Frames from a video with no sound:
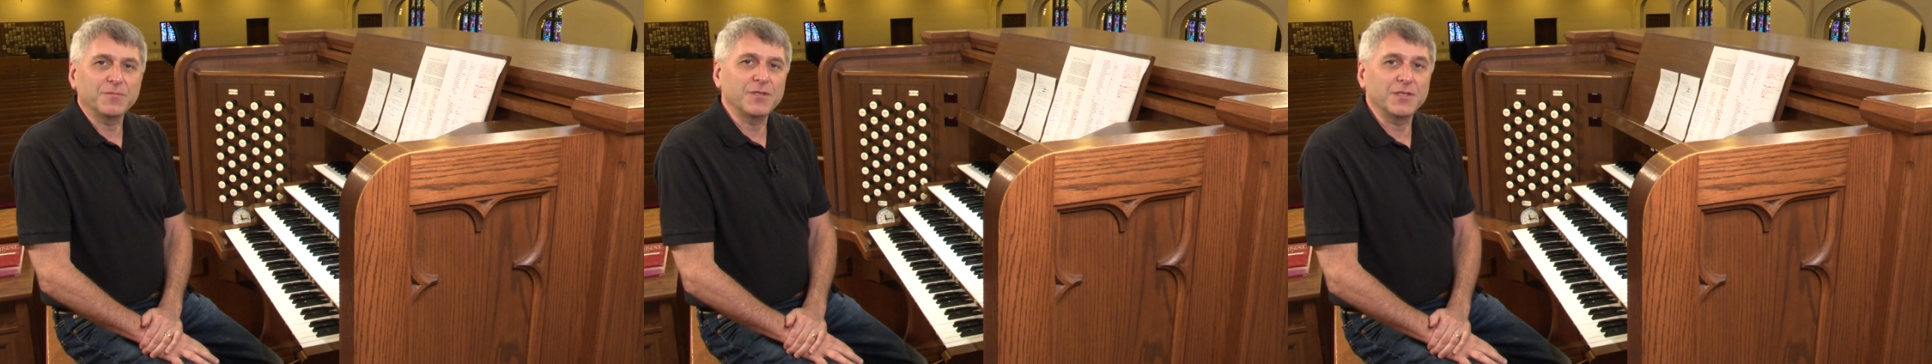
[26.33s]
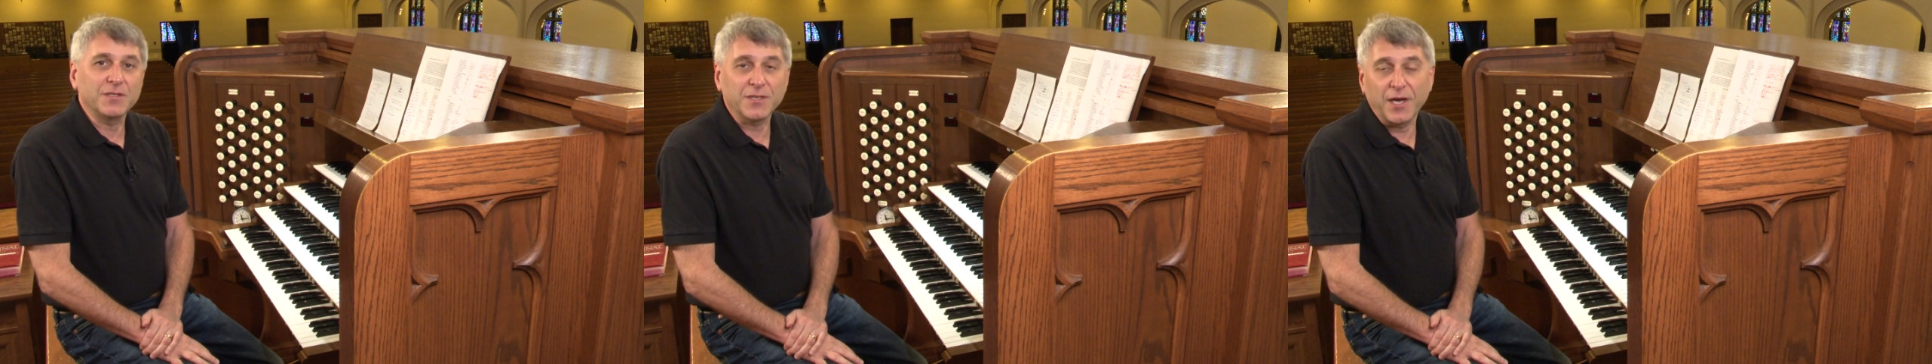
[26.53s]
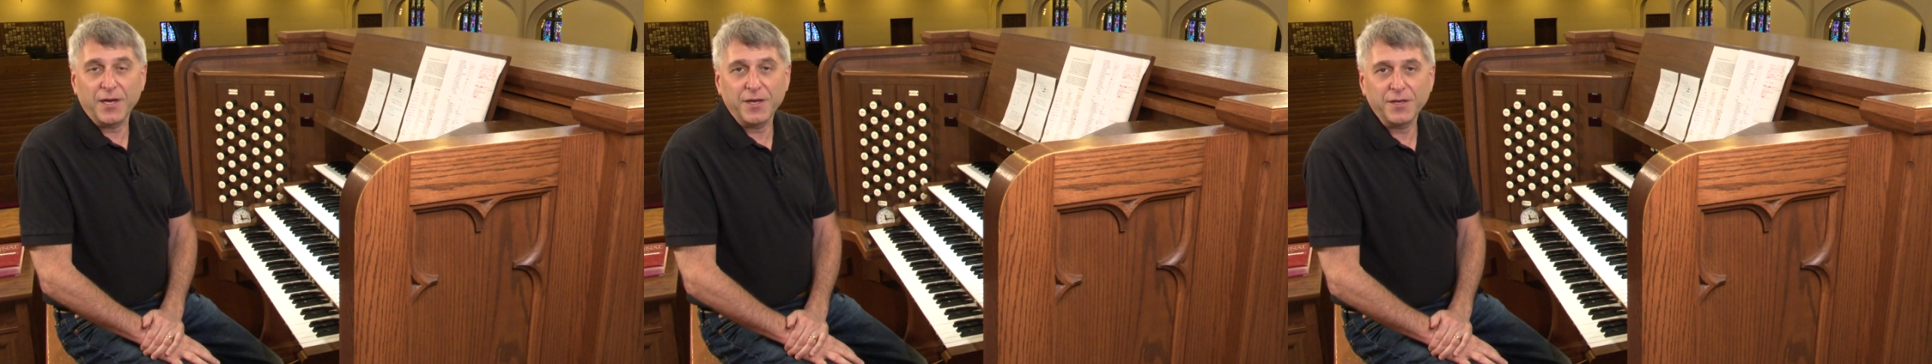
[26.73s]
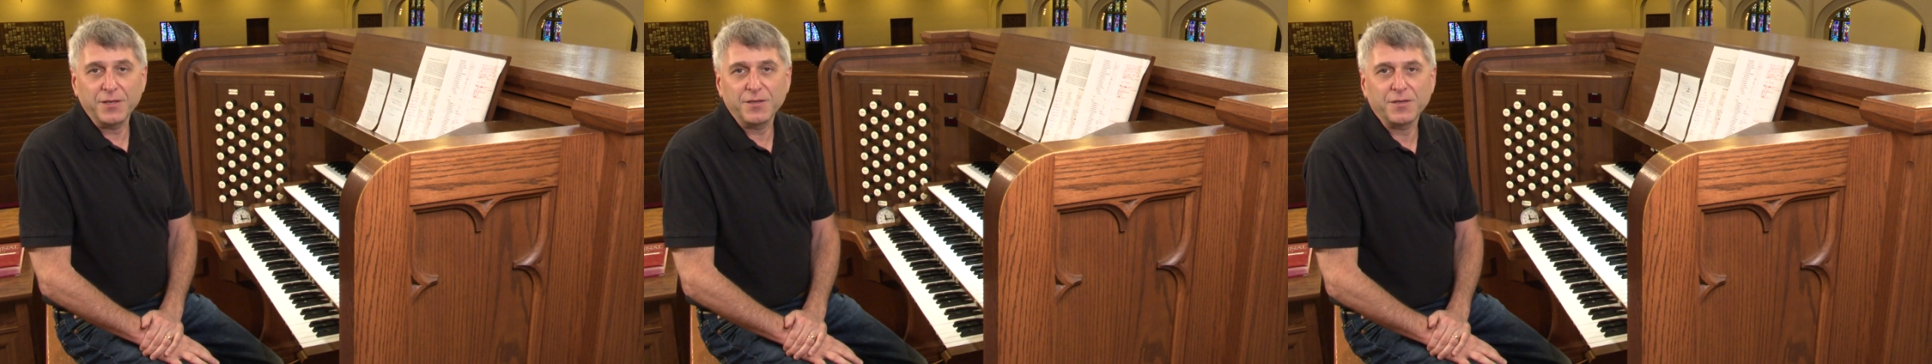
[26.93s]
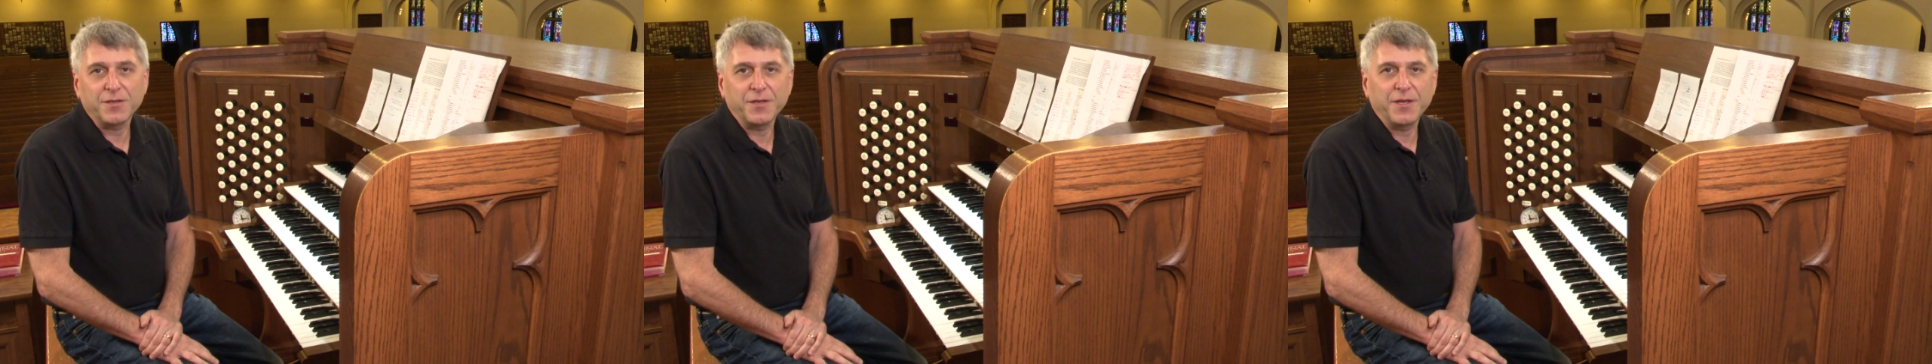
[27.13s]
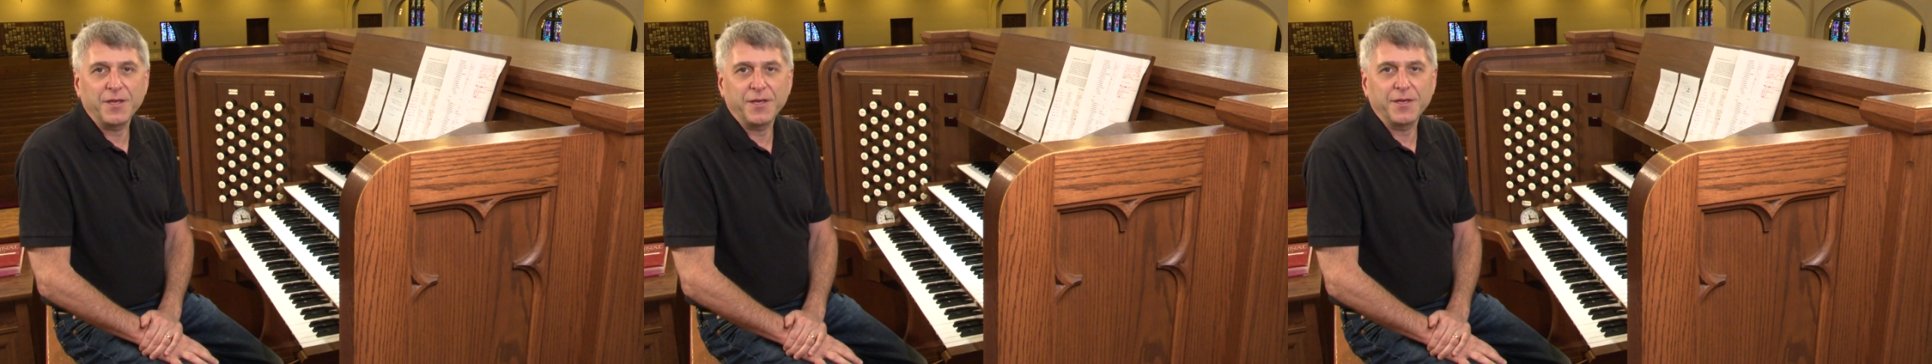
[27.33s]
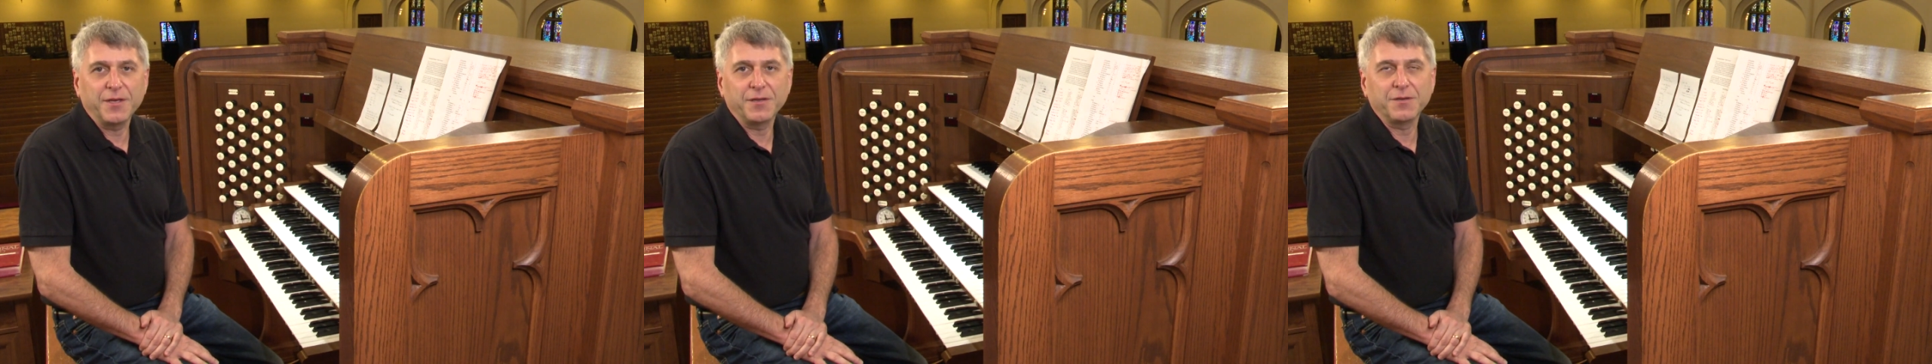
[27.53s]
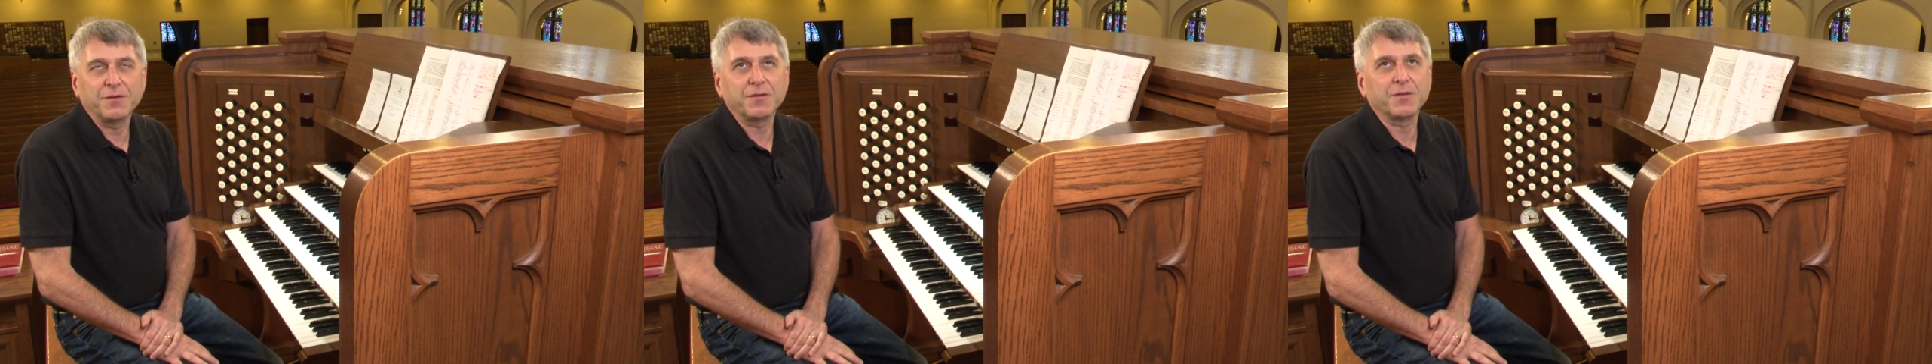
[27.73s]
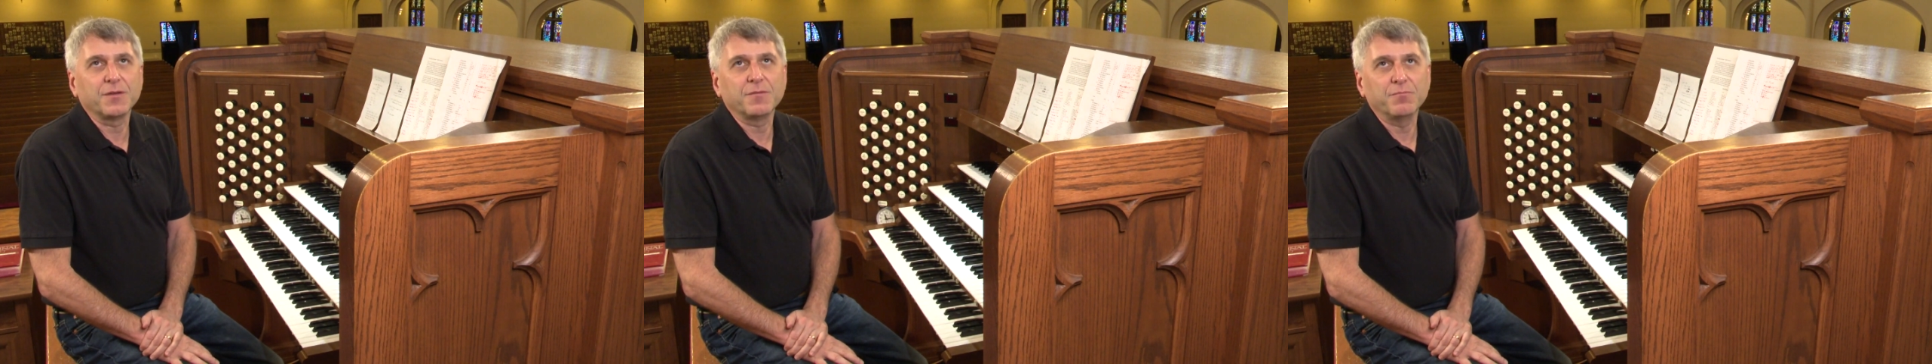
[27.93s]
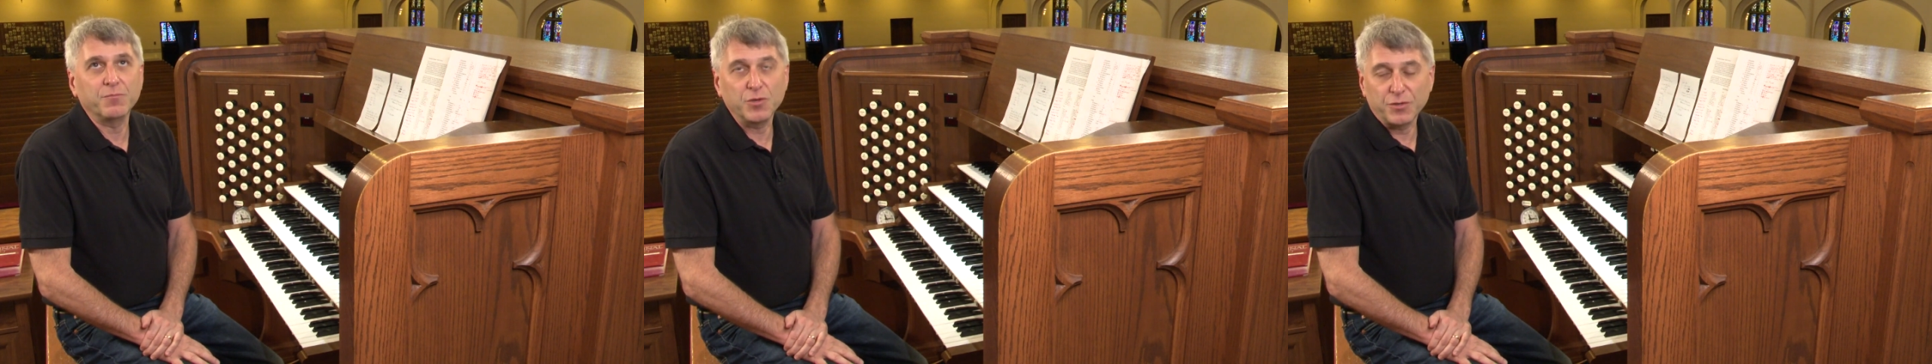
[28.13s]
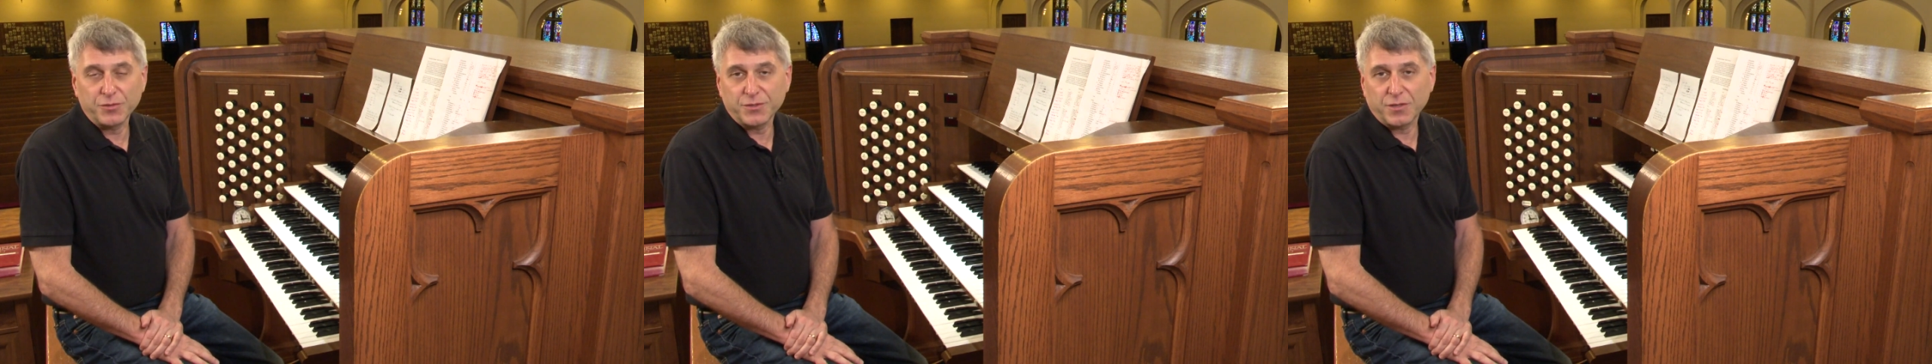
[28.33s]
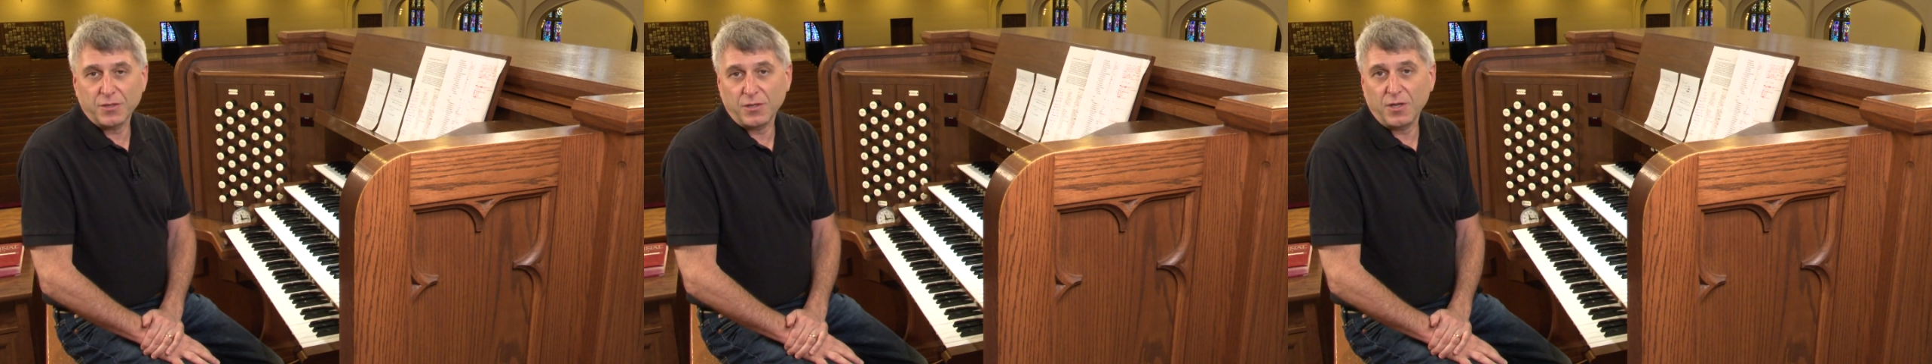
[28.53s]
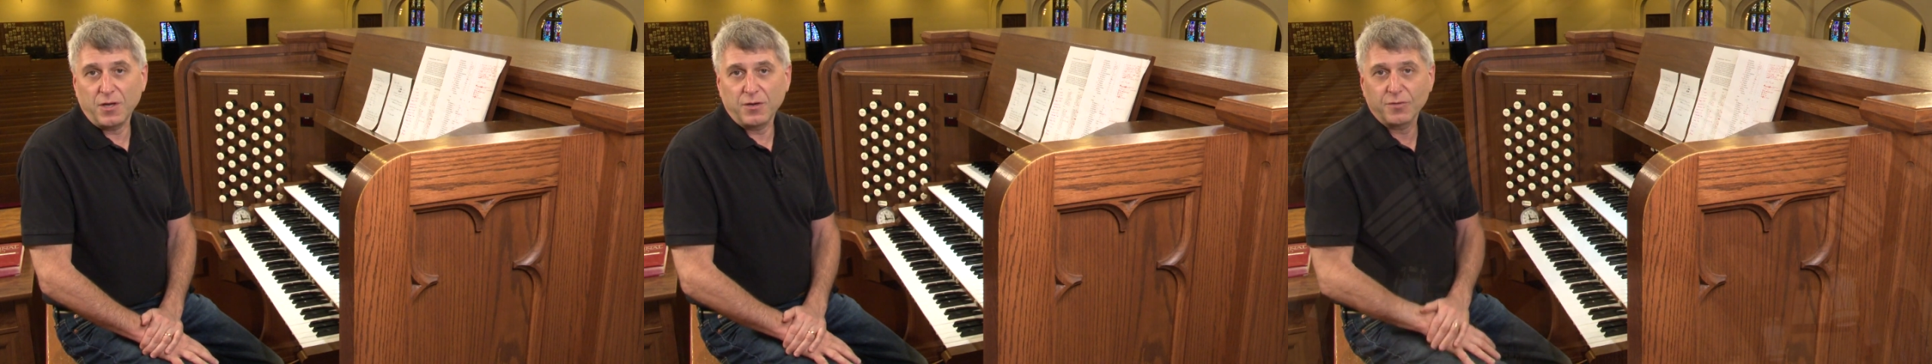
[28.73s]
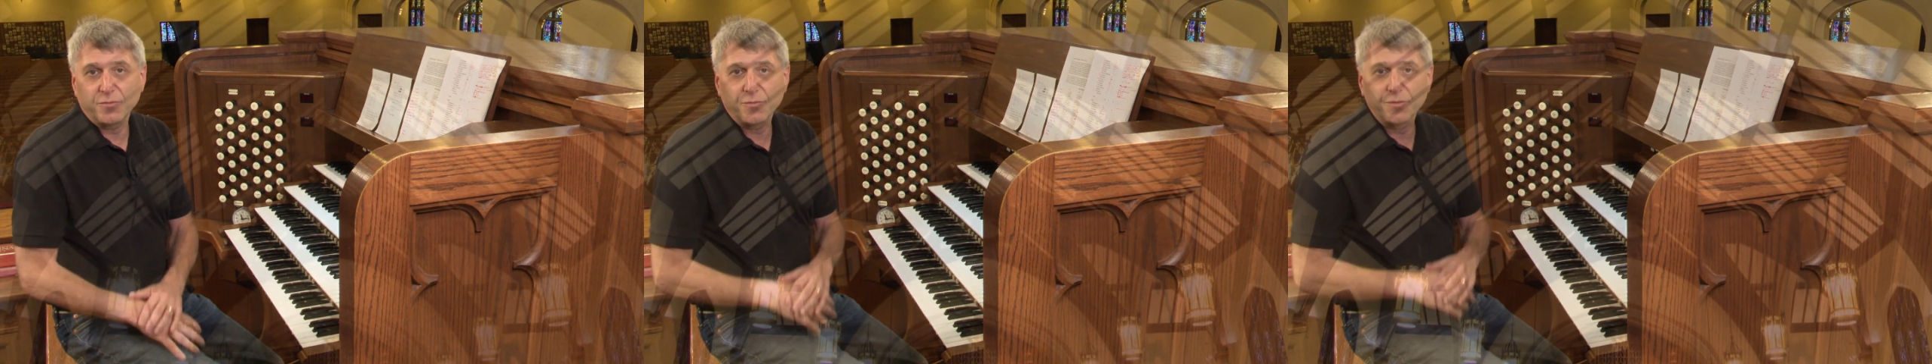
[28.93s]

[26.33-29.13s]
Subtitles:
designed and built along